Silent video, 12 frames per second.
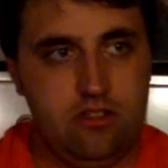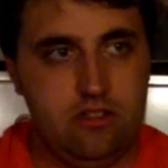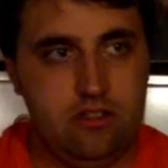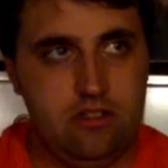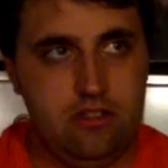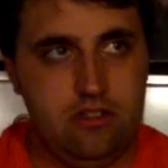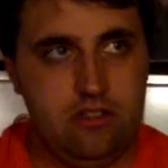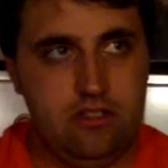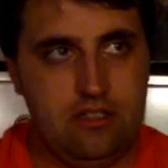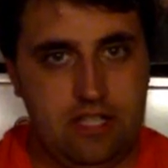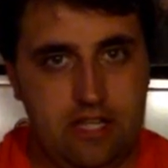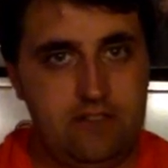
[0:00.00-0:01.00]
A
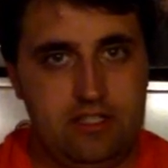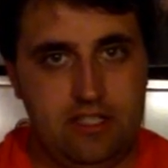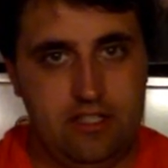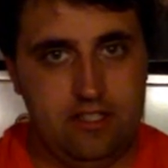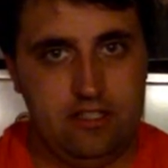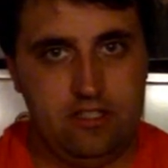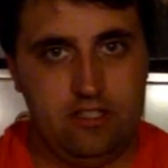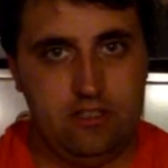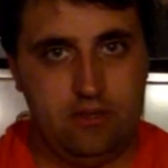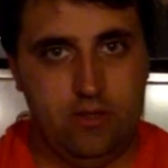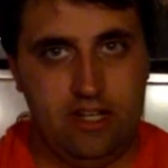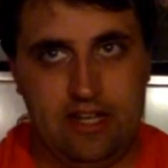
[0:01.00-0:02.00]
TV series
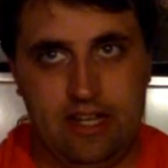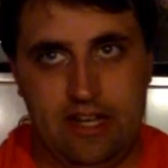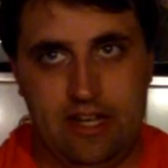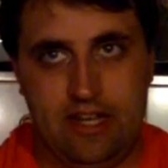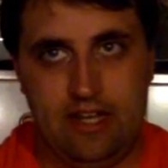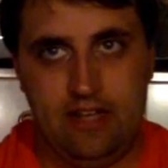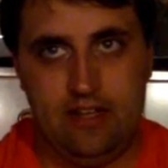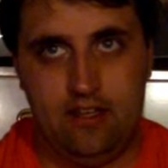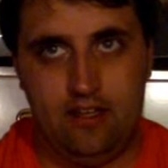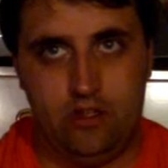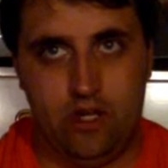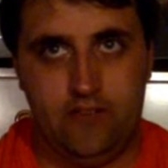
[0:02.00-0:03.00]
with a guy
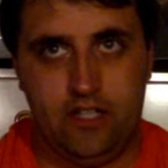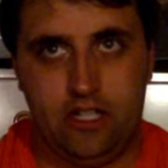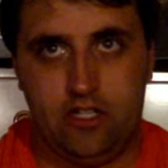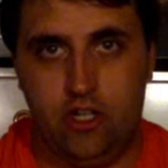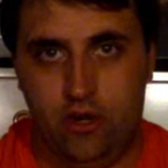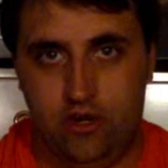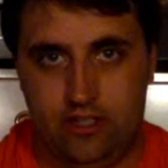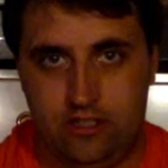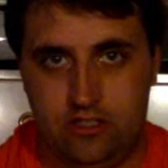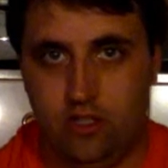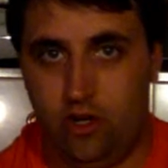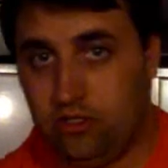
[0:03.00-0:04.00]
driving a car that
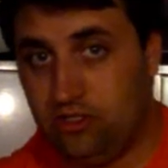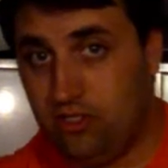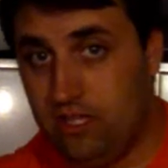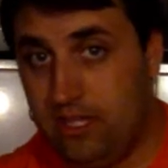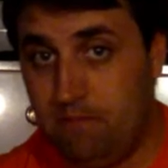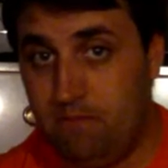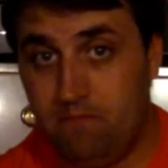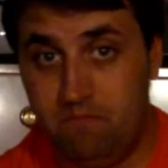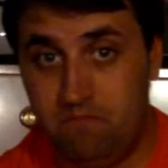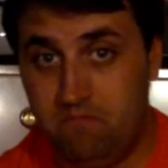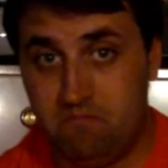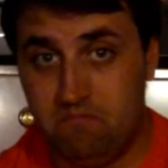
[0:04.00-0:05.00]
talks to him.
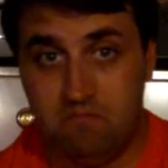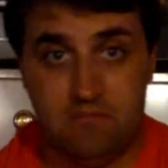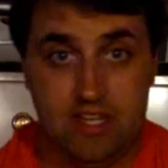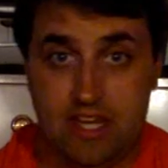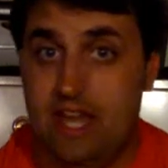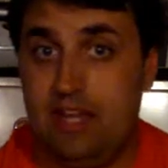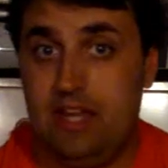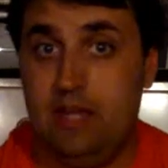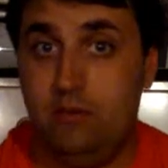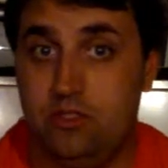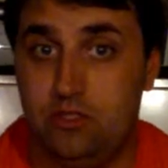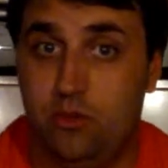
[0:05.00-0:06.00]
Yeah, that
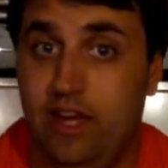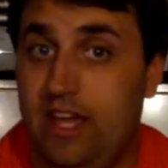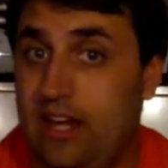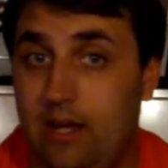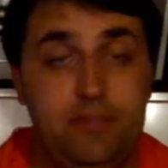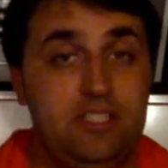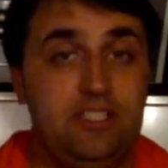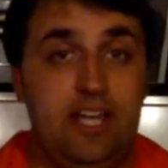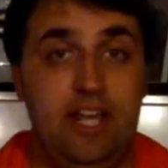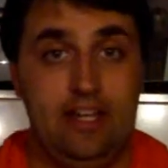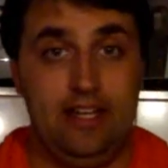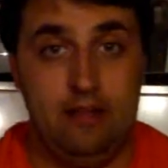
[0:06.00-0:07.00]
was right up his
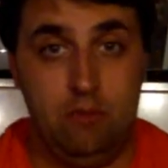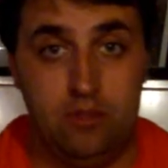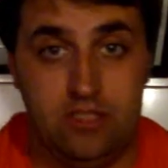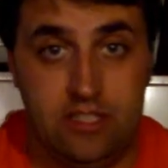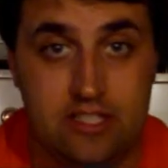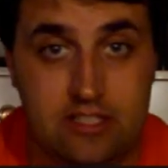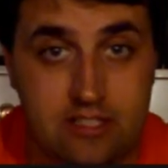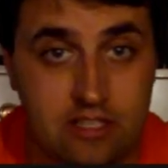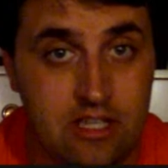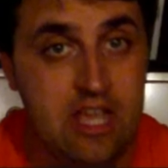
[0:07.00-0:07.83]
alley, wasn't it?